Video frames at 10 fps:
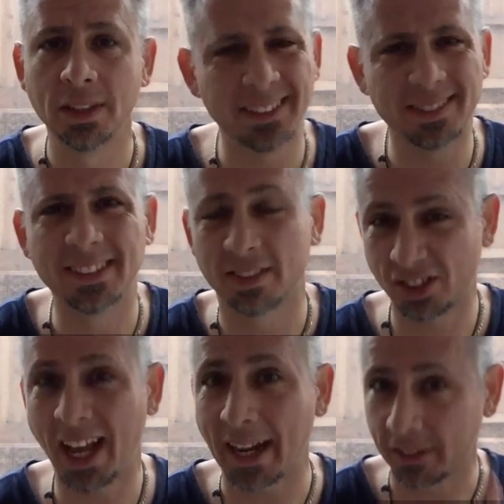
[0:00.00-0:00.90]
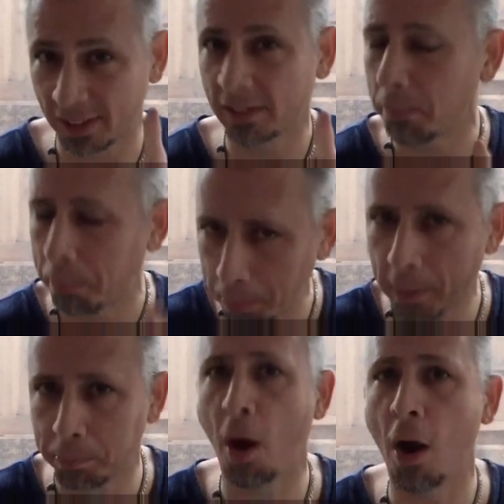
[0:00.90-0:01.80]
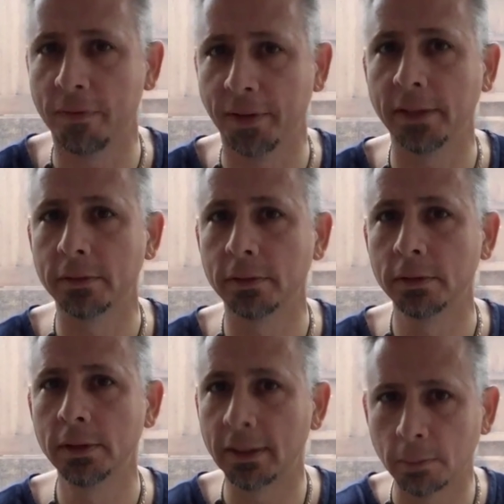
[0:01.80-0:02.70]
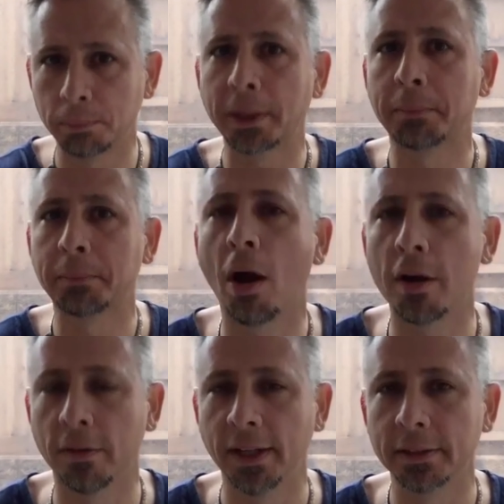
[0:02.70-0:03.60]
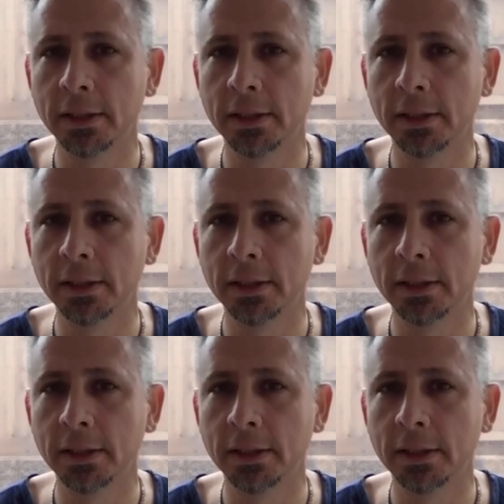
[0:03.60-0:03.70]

it isn't the sex, that's a big part of it. That's a big part of it.